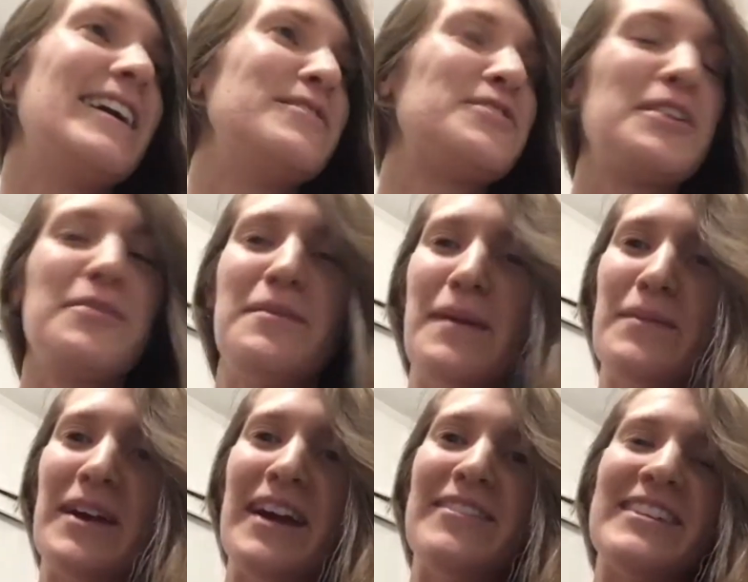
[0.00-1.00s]
Uh, I'm trying to
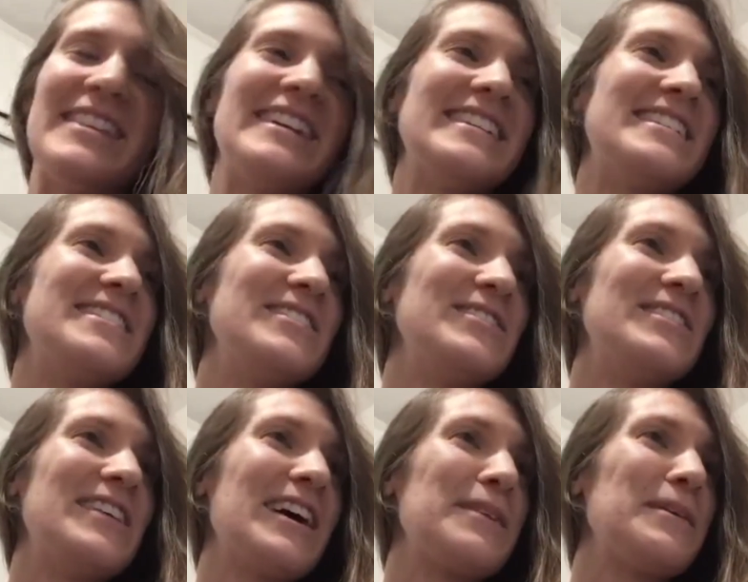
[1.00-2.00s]
remember everything to
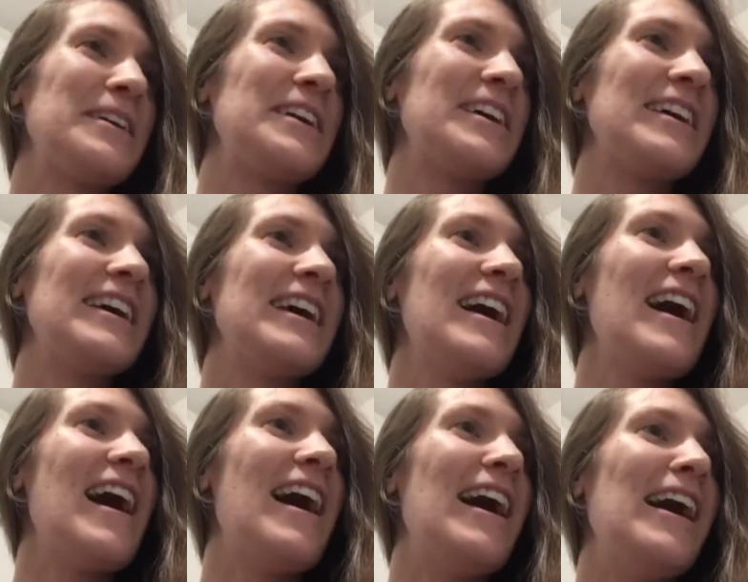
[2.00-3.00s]
talk about here.
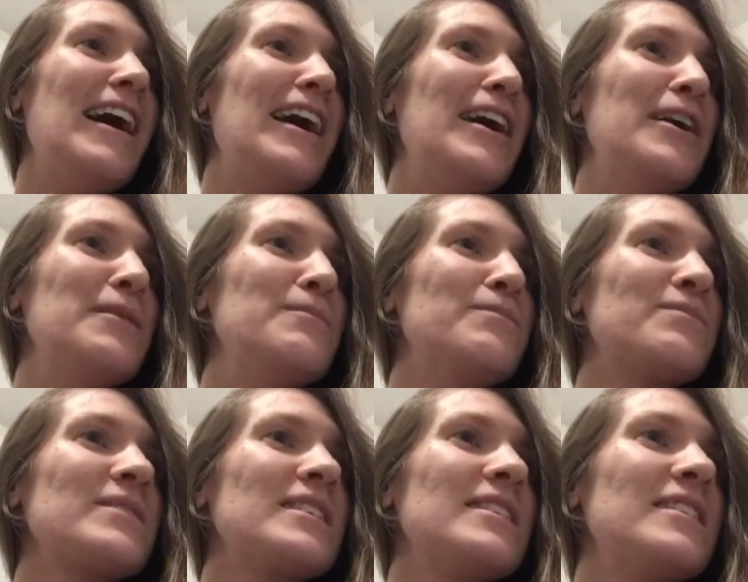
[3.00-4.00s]
Um,
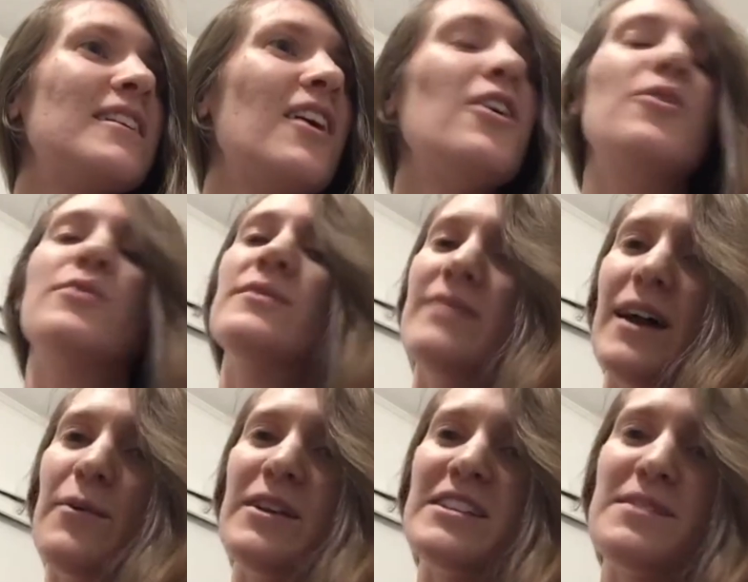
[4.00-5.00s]
oh,
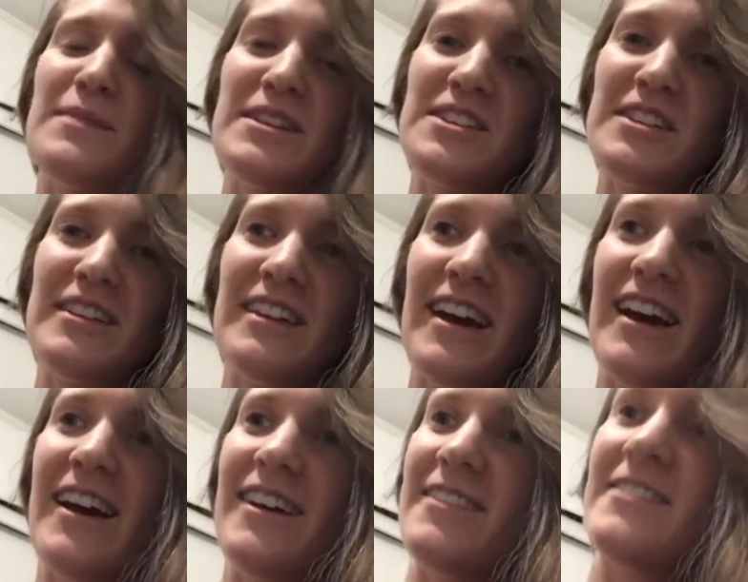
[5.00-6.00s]
I wanted to mention,
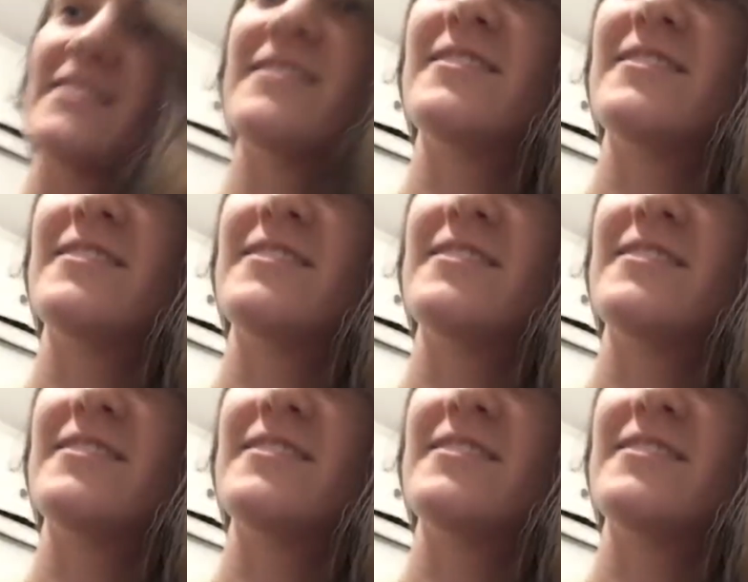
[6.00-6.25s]
uh,